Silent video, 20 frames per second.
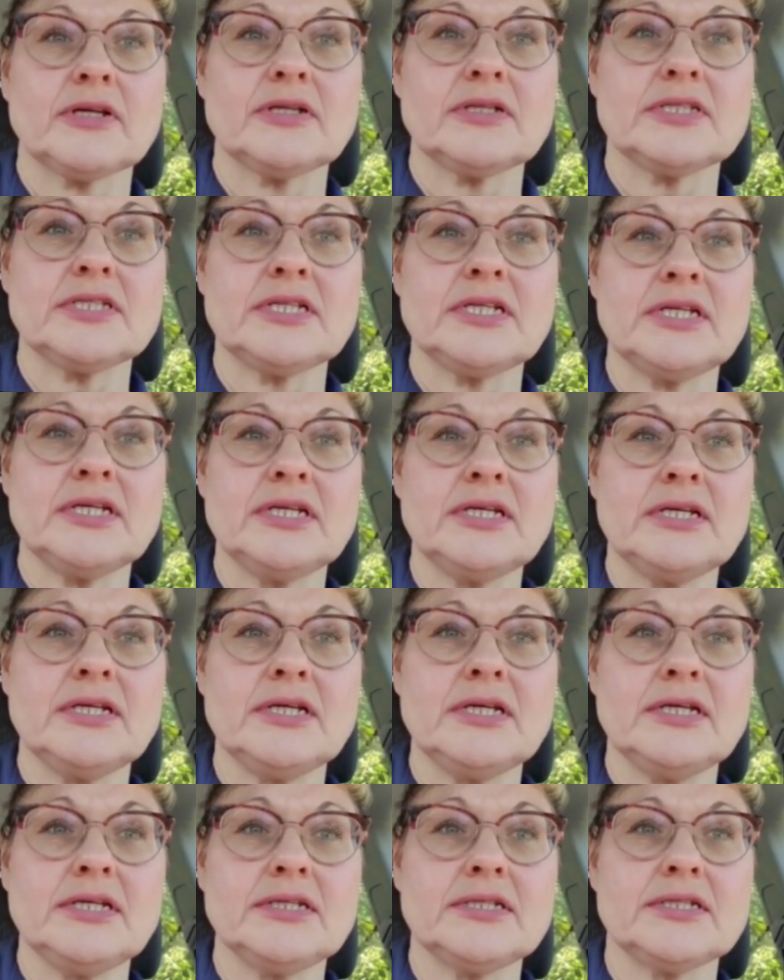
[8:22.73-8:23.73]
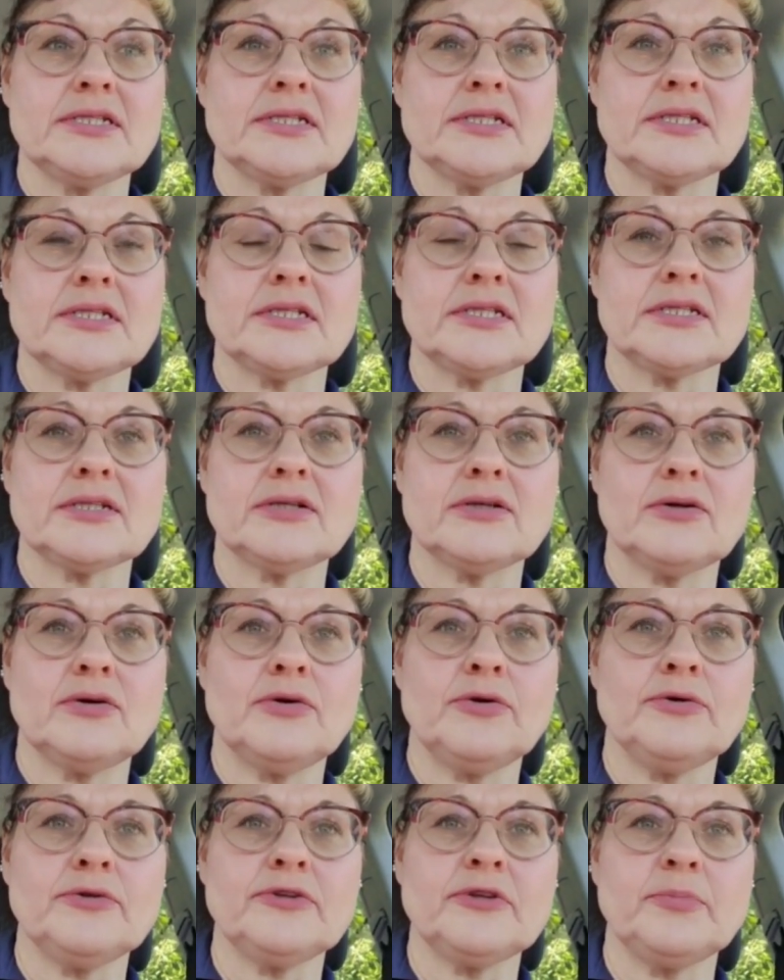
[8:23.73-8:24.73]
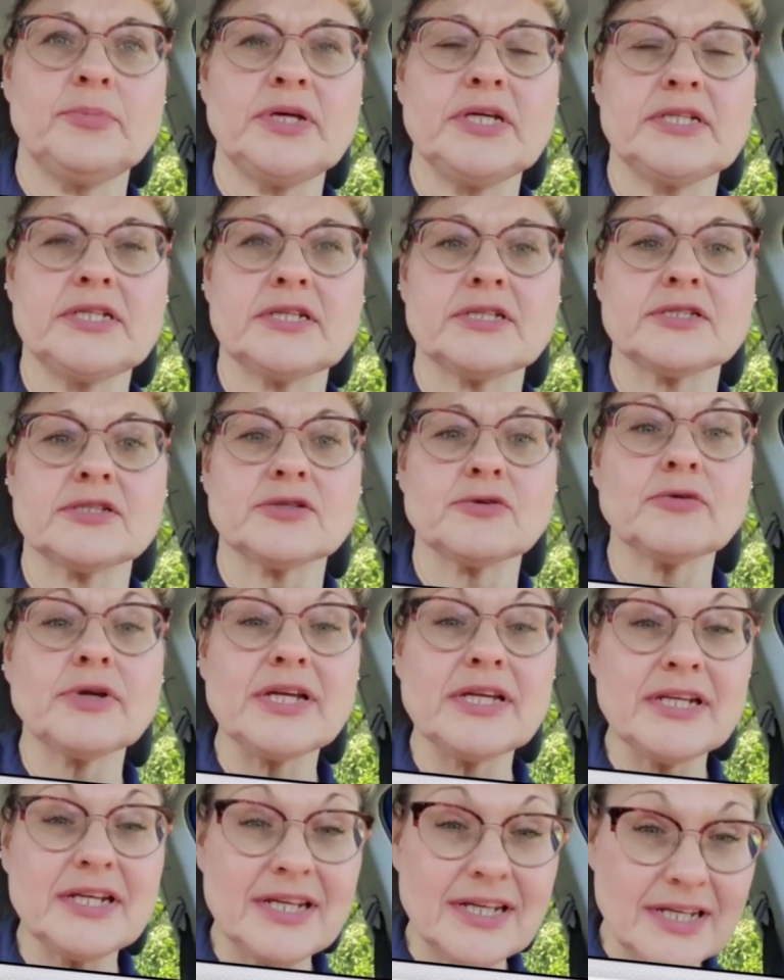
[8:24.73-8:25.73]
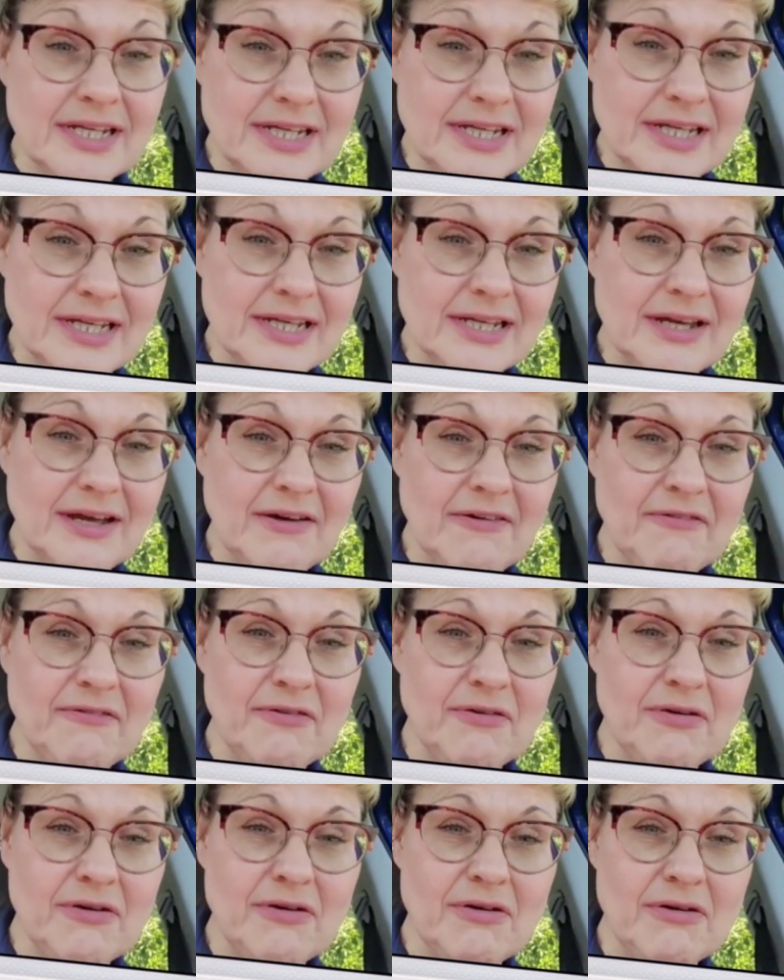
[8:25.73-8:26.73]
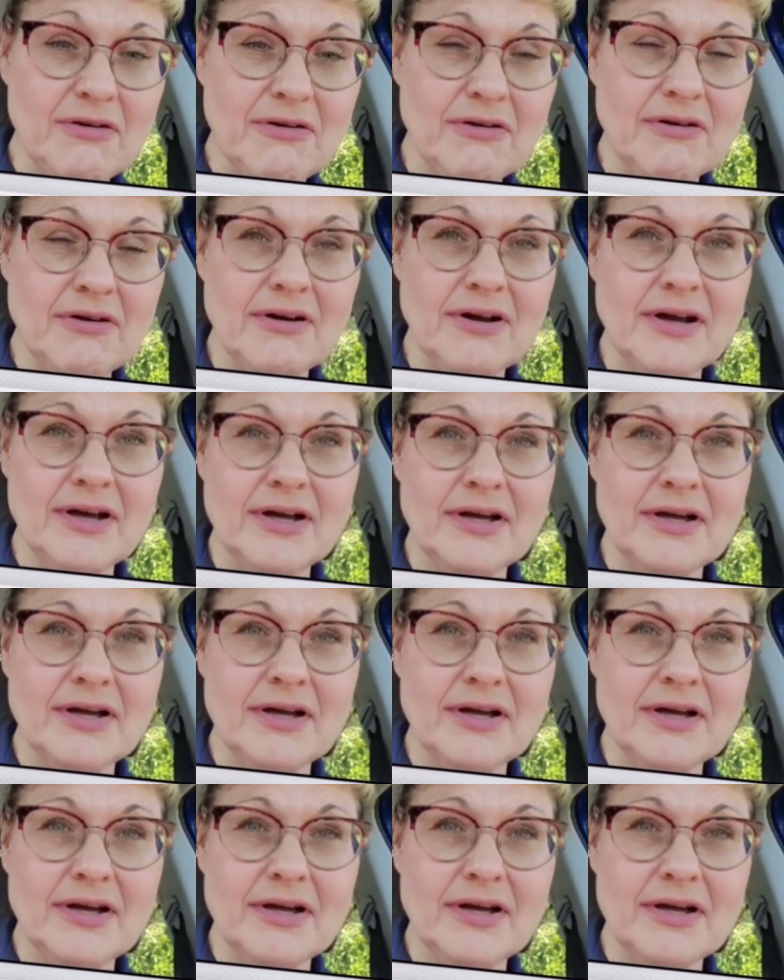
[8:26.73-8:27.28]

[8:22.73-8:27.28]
Did orthopaedic screening for